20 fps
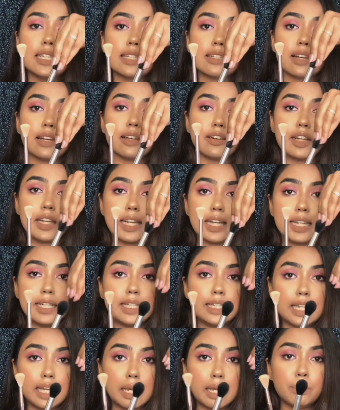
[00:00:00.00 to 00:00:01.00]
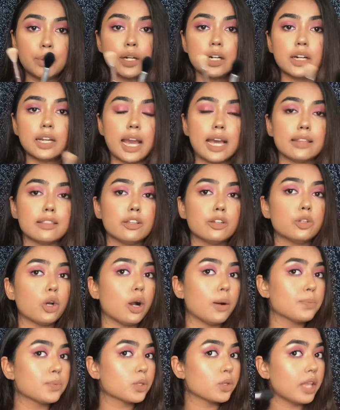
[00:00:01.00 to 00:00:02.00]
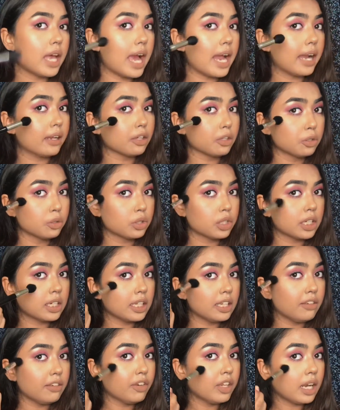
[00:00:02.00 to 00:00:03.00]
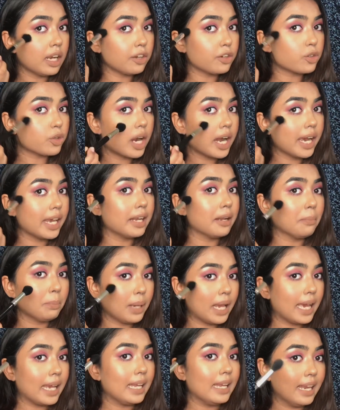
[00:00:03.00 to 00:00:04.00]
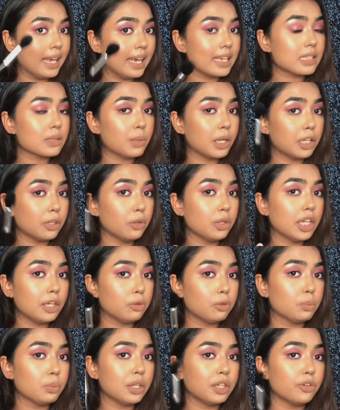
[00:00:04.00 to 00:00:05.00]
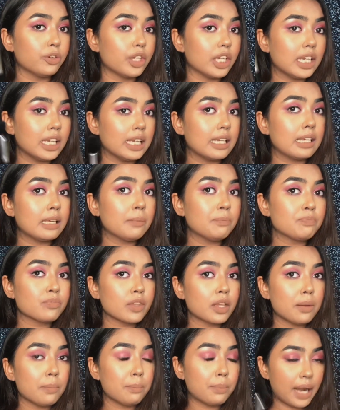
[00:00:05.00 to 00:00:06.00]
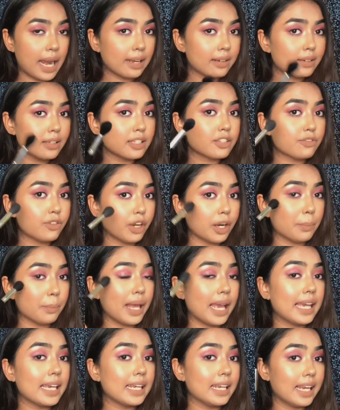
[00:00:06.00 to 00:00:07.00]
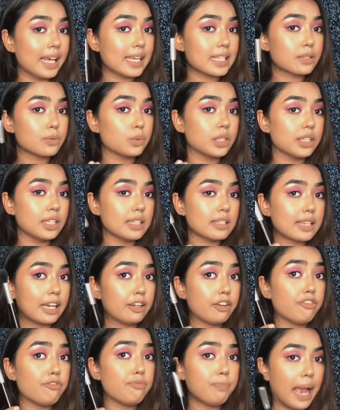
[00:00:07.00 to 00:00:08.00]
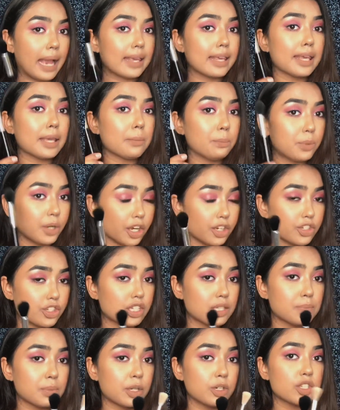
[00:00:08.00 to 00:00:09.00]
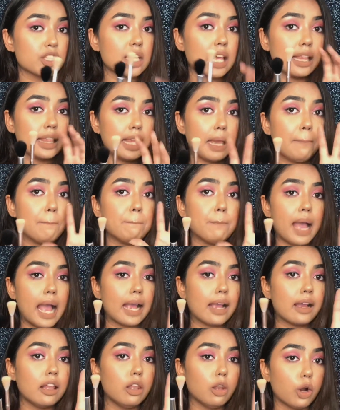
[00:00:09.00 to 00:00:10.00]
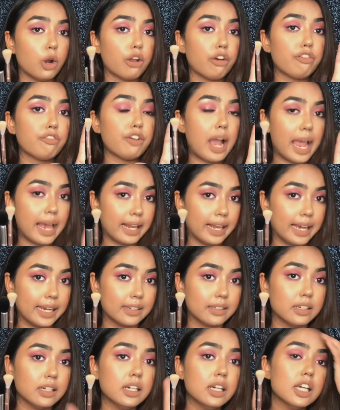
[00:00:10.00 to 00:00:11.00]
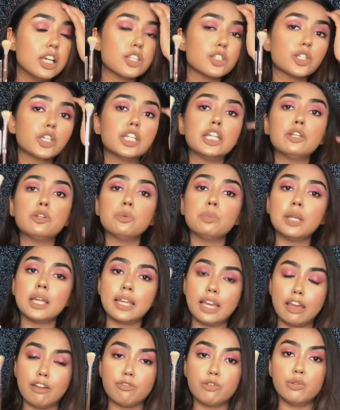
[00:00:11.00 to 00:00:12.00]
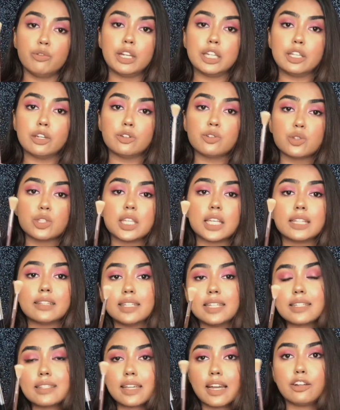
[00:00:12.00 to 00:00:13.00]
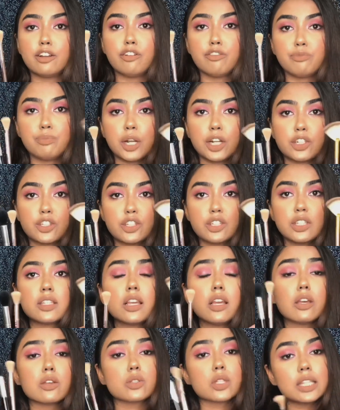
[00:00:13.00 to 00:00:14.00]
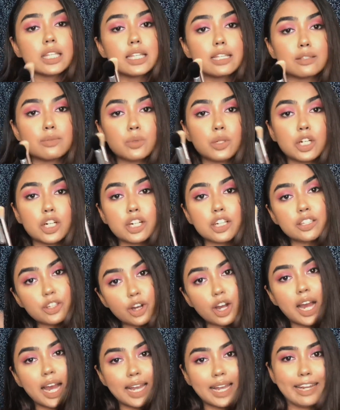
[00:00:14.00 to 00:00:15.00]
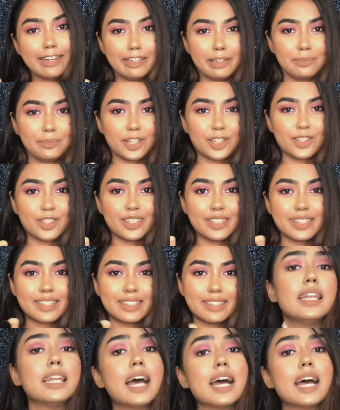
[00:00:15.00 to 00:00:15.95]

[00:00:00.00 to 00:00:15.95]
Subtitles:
These are again tapered at the top so that you can even try and apply less, but you need to be really practice for applying less with these kind of packing brushes, because they pack a lot of highlighter. So you need to be careful when you're using these kind of brushes. So these were your highlighting brushes.